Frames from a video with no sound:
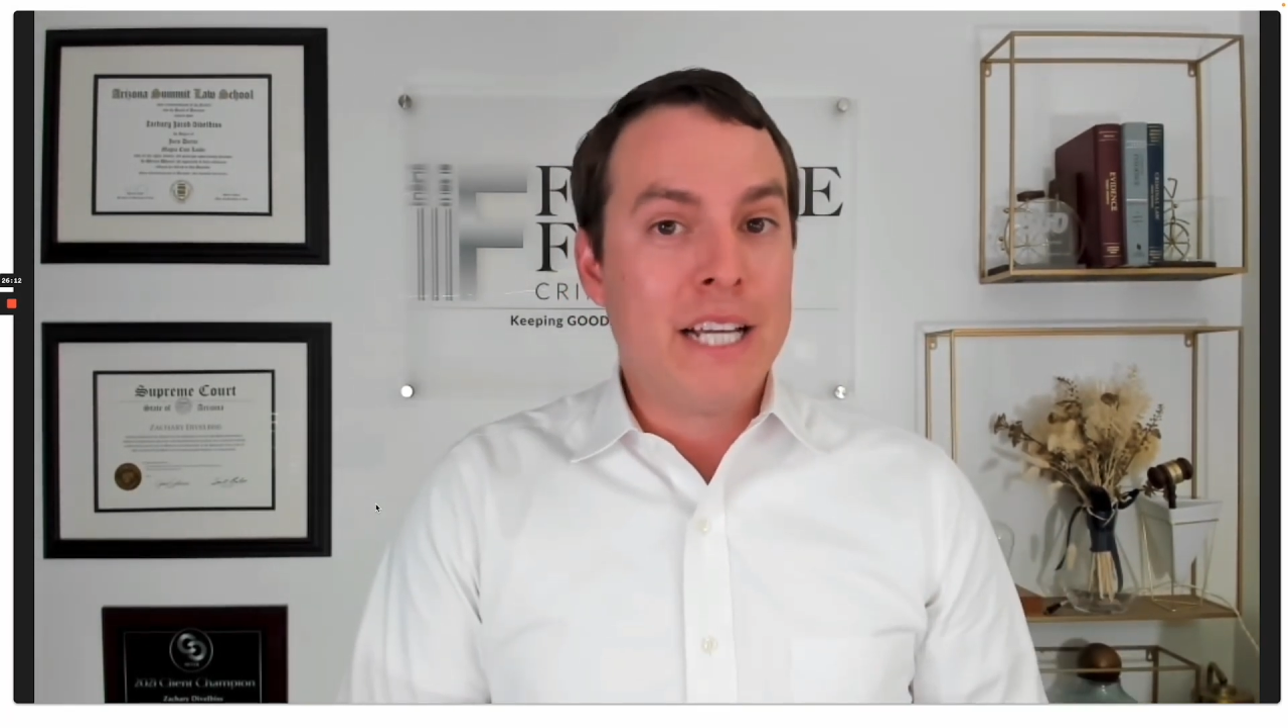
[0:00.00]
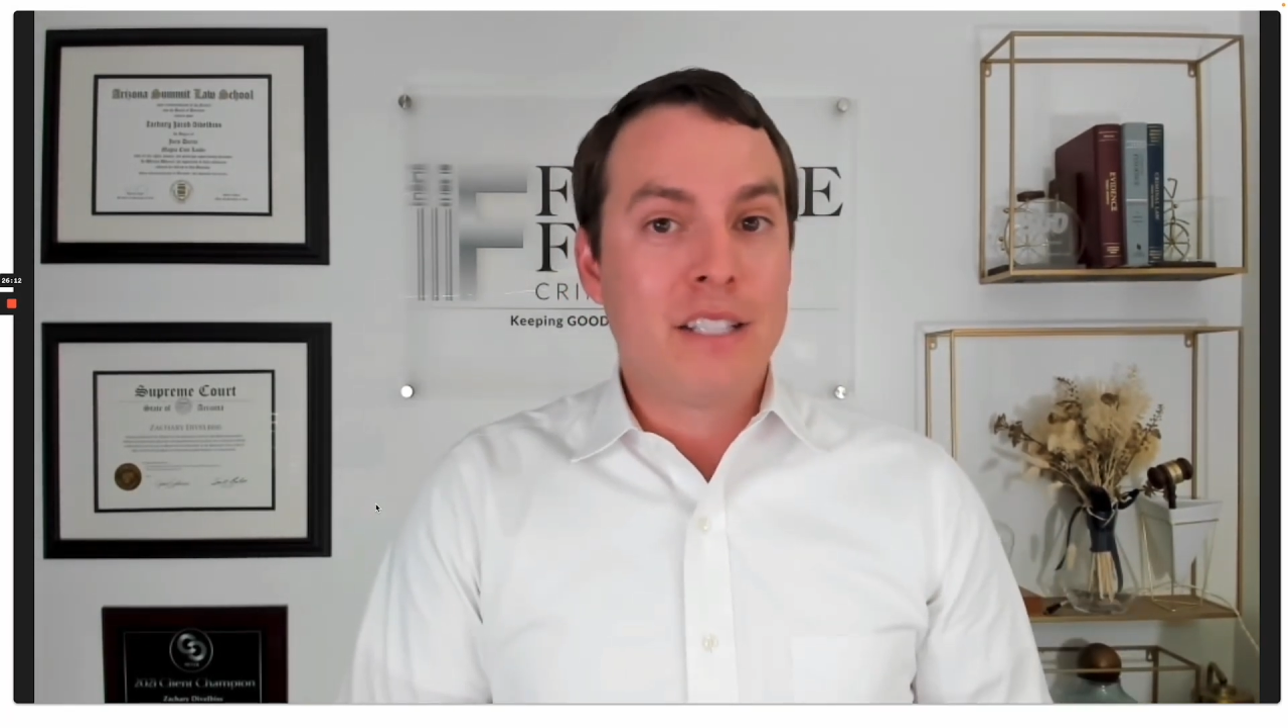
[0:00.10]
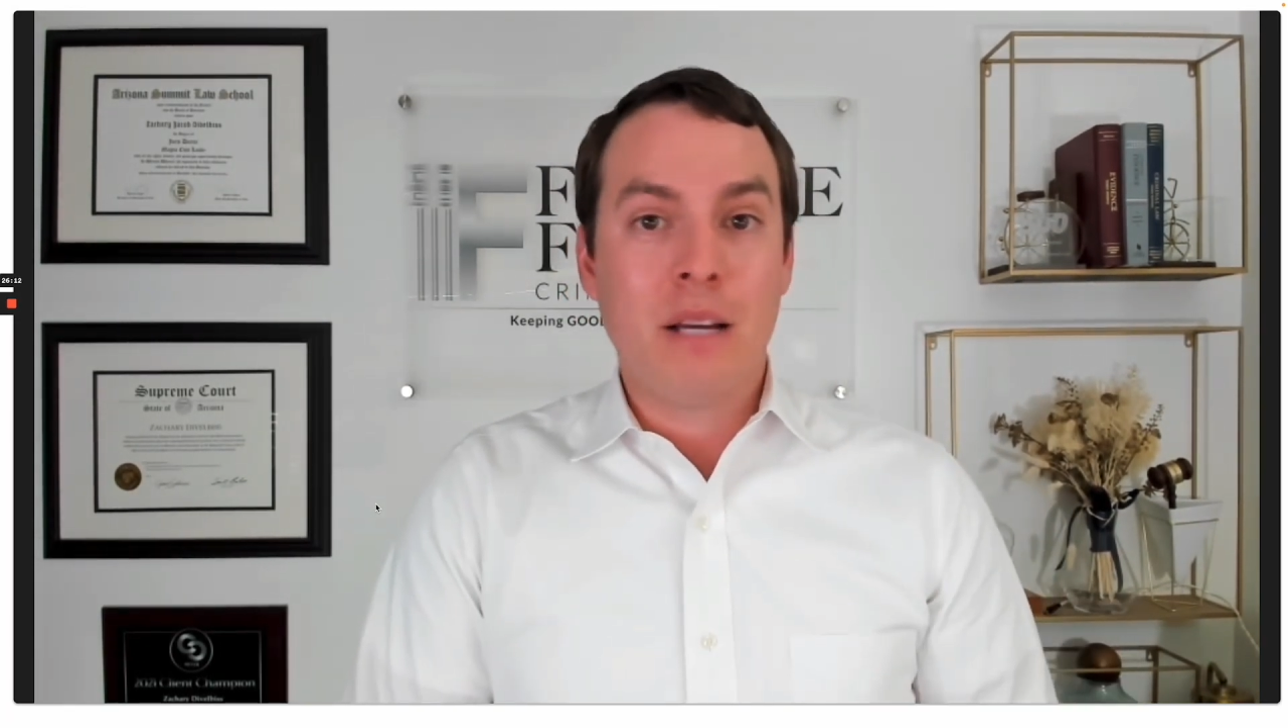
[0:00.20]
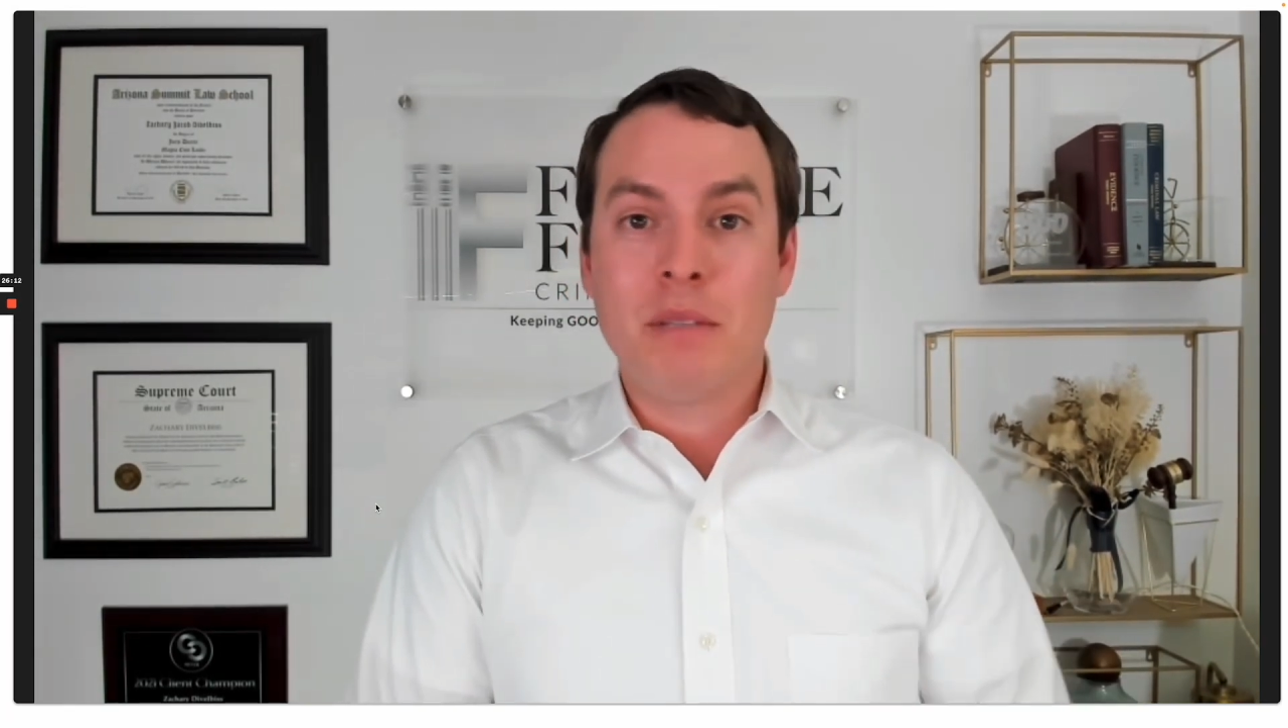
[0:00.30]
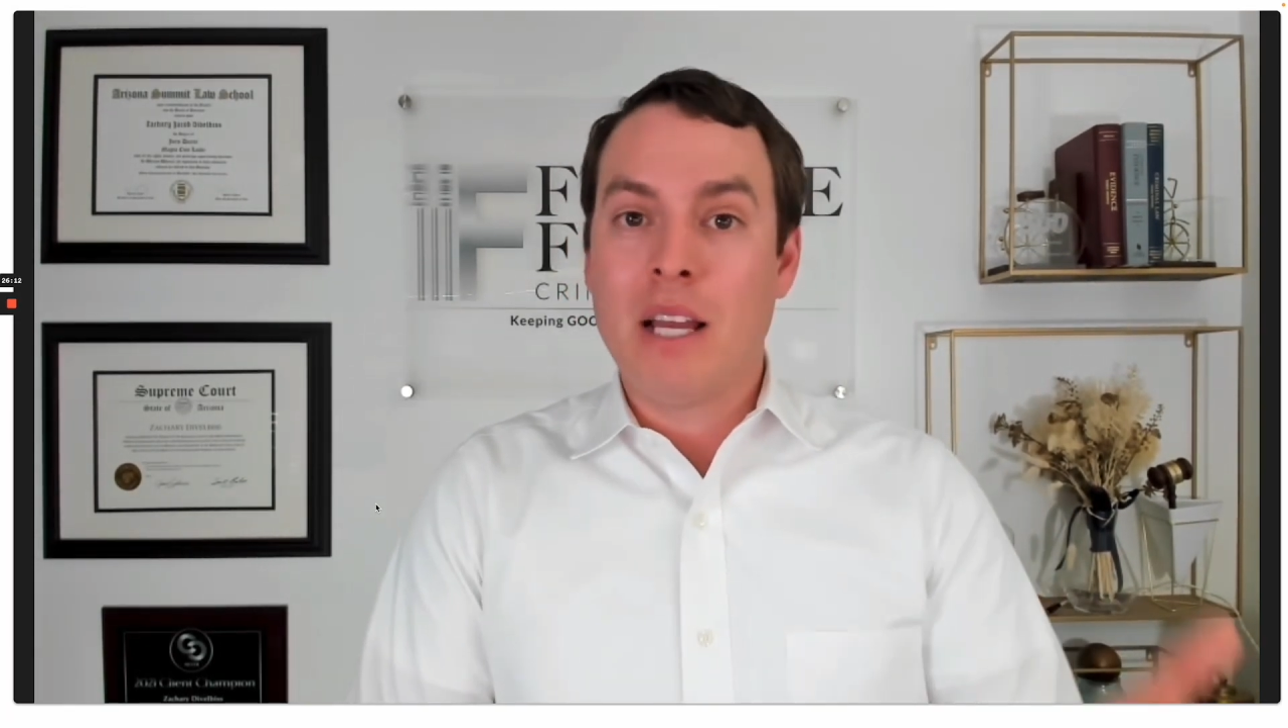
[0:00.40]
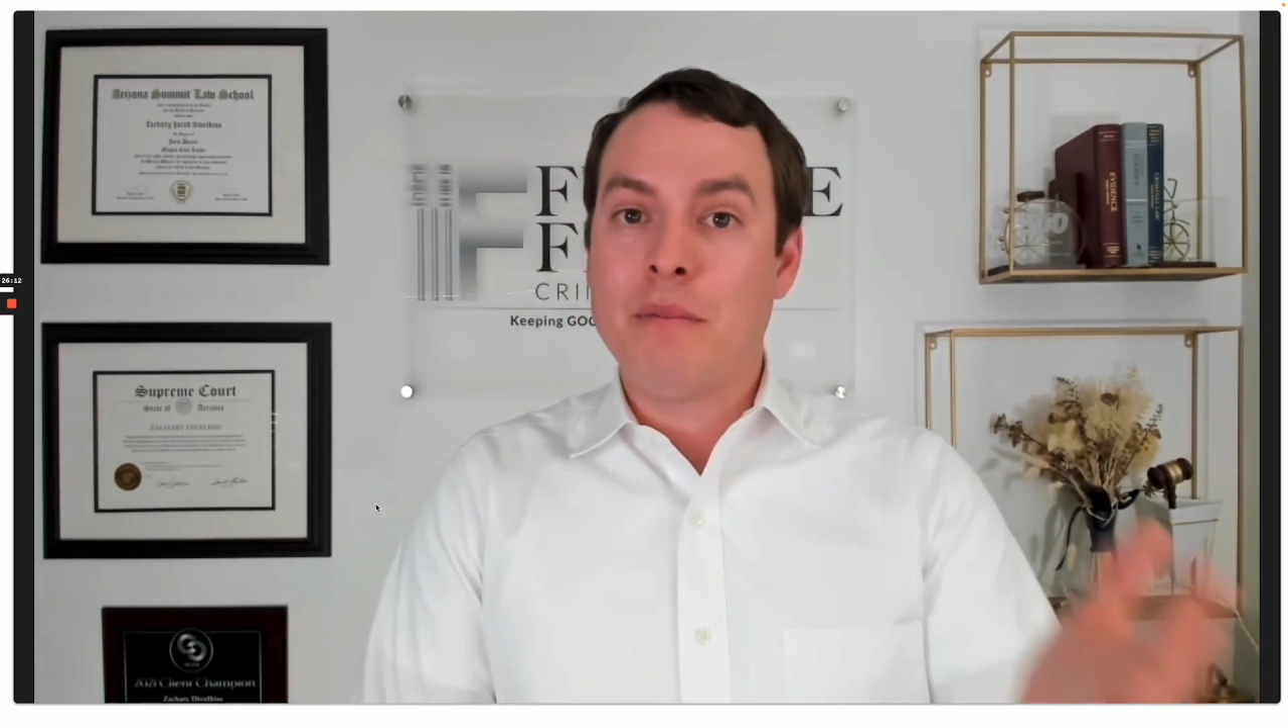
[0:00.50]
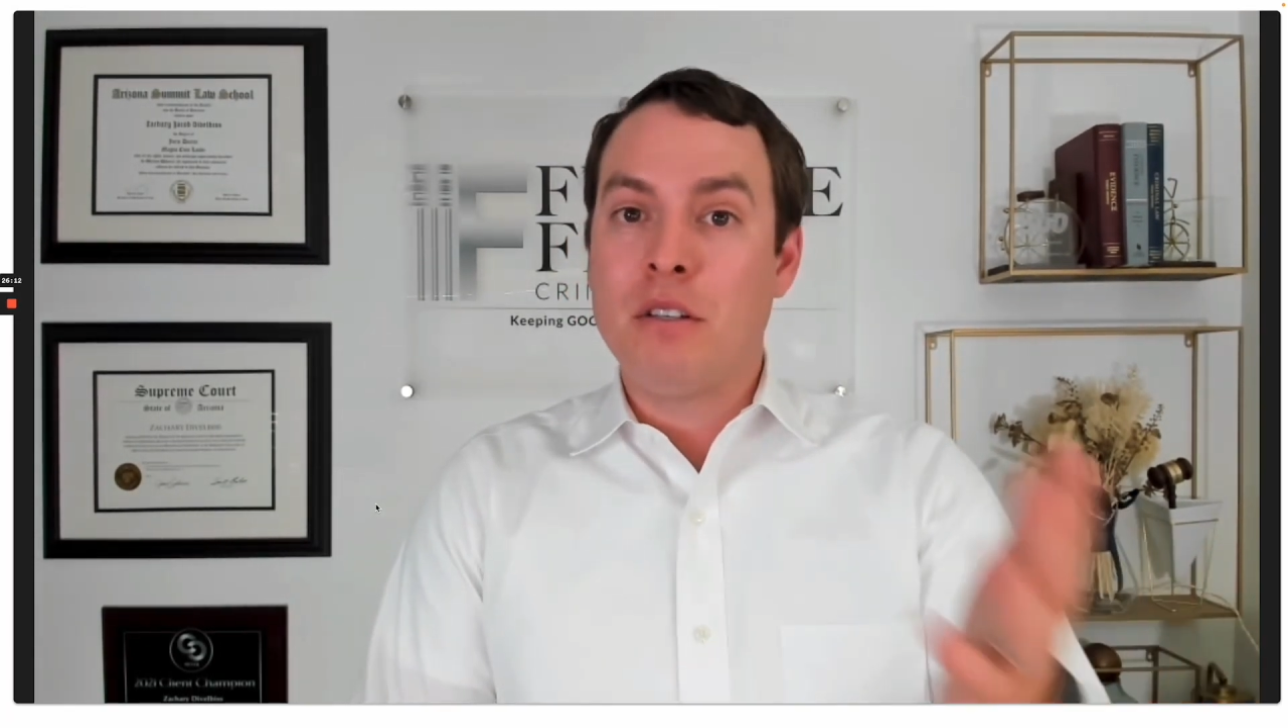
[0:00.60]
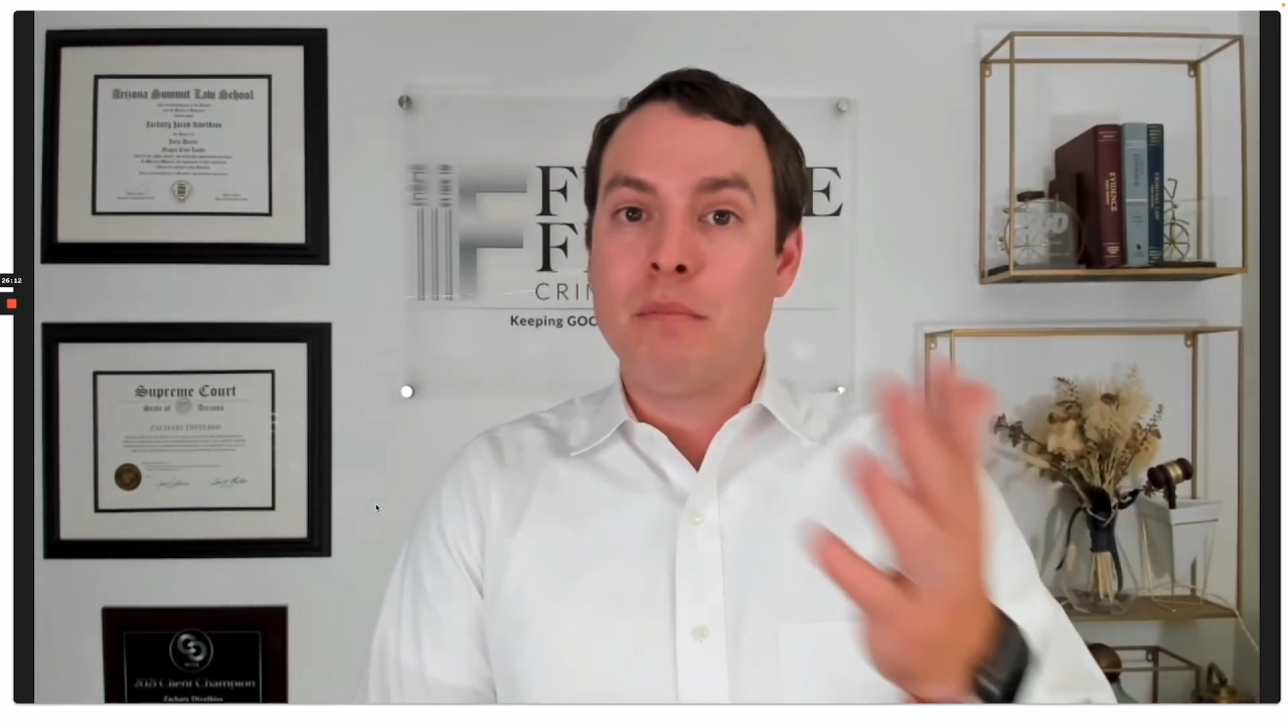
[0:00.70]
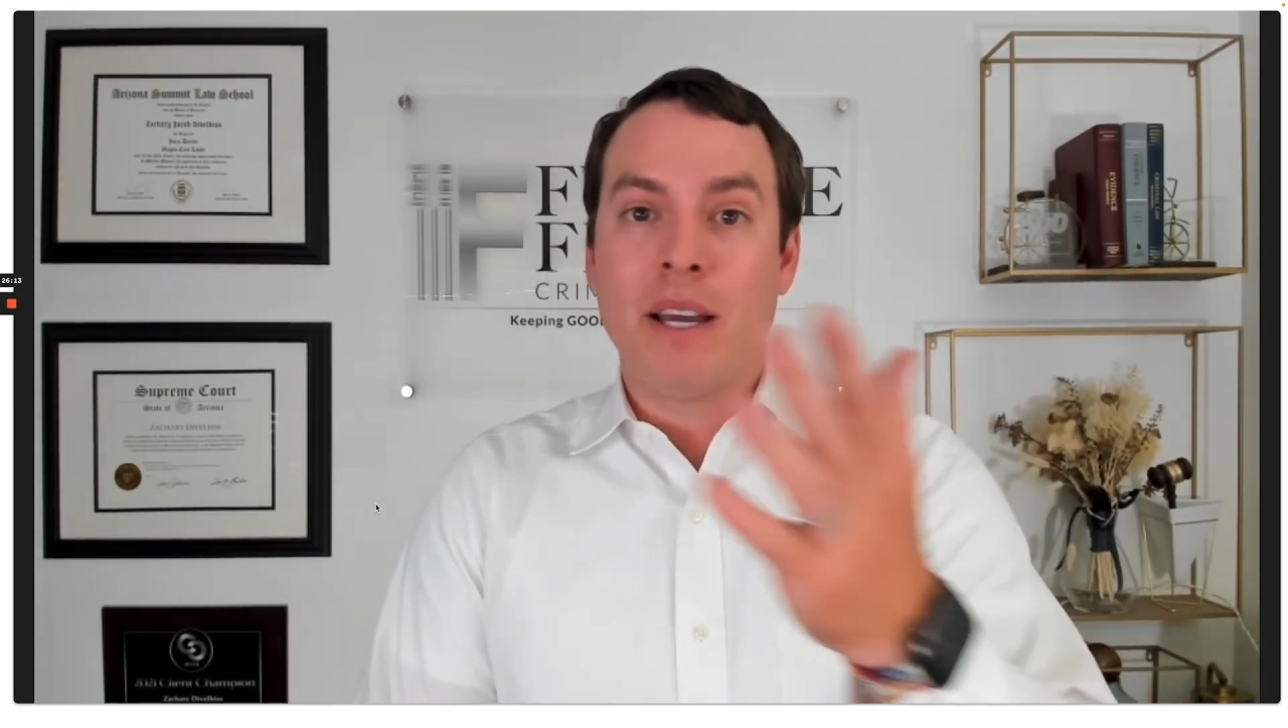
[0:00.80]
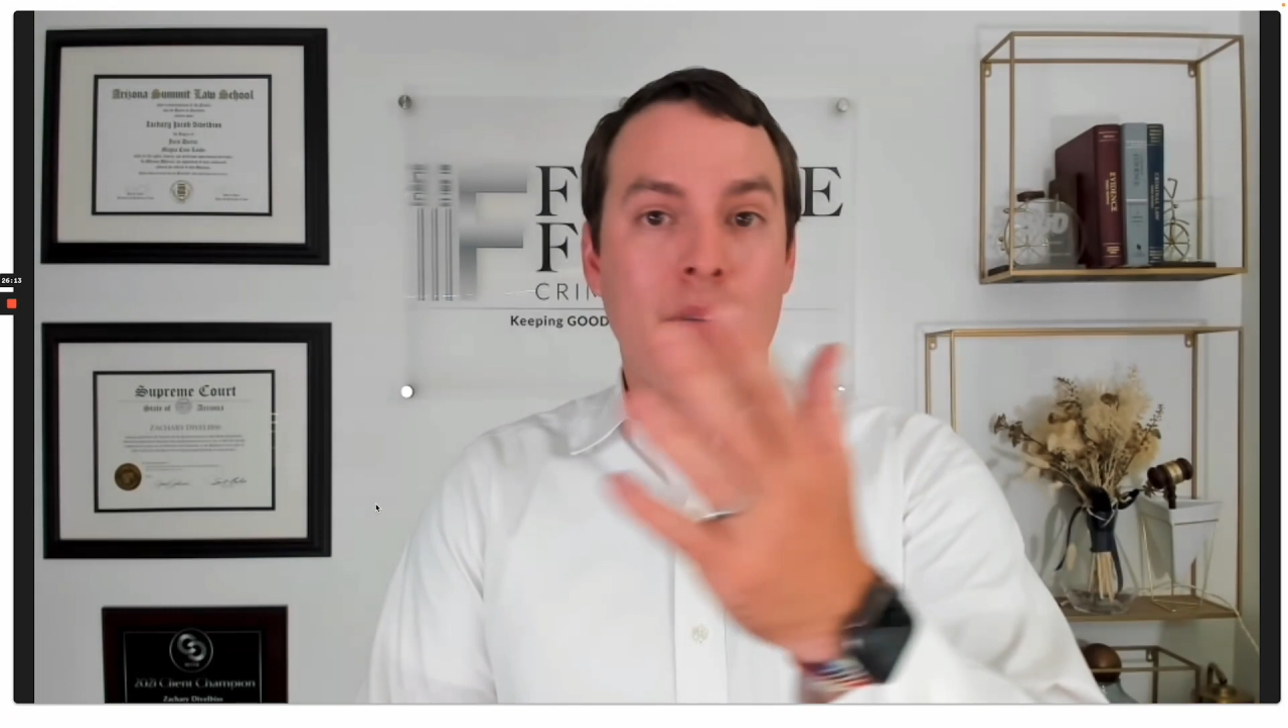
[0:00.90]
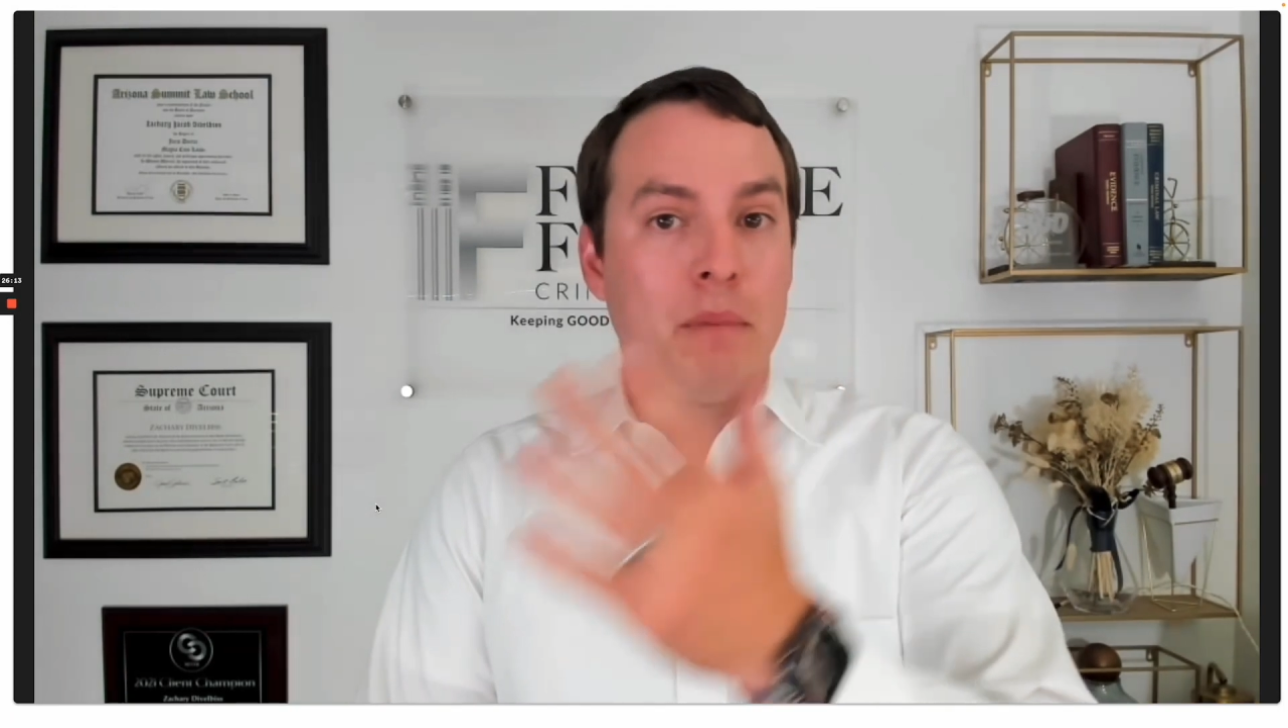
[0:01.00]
sometimes you might